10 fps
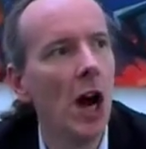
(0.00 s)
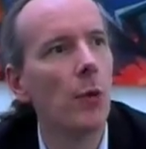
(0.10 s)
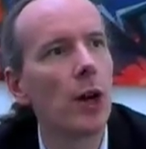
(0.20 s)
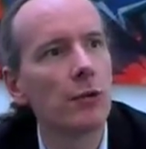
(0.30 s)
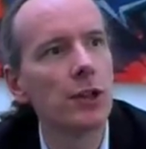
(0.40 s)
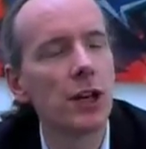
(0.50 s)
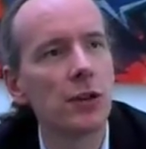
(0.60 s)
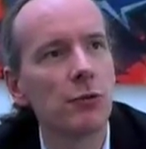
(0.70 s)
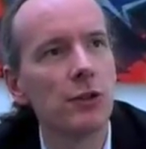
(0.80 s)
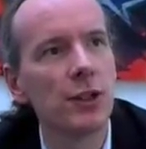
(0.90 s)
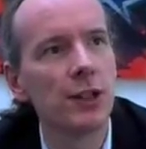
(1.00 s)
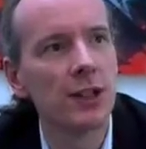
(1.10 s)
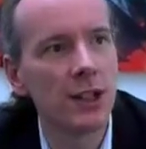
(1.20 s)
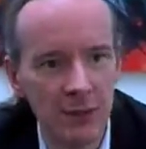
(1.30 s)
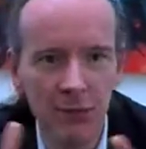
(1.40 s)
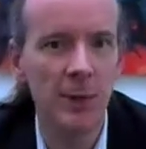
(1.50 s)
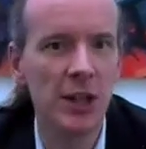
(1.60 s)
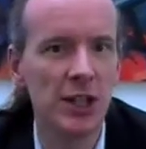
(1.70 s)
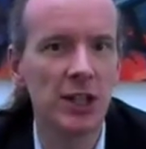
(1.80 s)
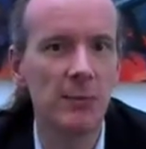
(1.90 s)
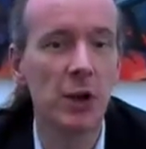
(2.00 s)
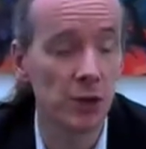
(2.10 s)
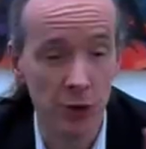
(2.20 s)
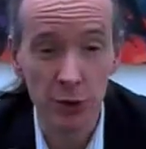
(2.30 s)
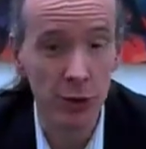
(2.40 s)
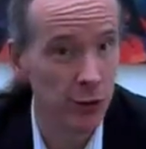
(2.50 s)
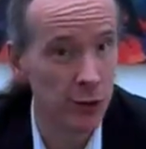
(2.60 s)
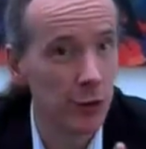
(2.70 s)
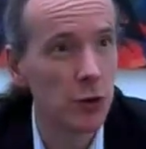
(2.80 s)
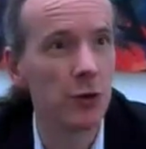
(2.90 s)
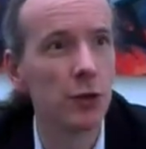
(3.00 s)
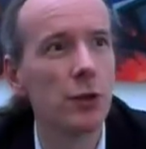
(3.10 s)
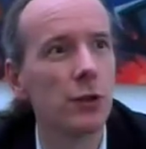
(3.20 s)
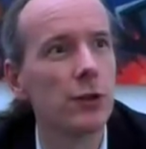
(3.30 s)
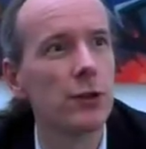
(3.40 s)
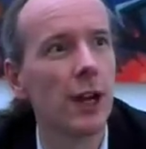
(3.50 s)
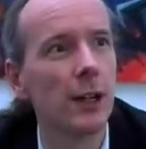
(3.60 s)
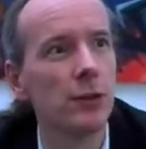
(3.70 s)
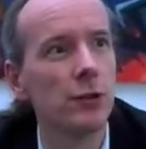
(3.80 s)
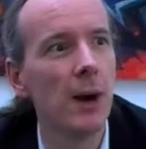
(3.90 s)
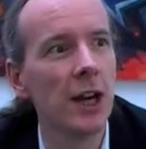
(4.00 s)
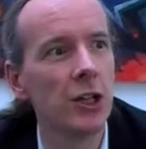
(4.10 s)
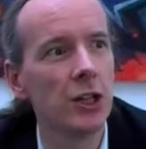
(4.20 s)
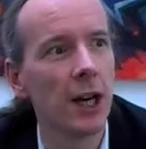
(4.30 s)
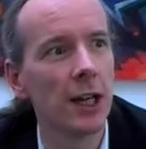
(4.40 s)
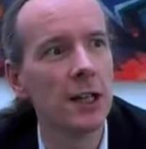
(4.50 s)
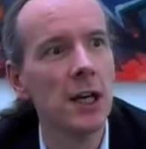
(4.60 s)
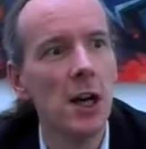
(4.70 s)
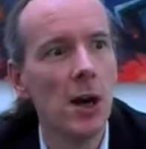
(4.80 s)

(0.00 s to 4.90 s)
And what I was arguing was that there's an information explosion, there's all sorts of useful tools to help you manage that.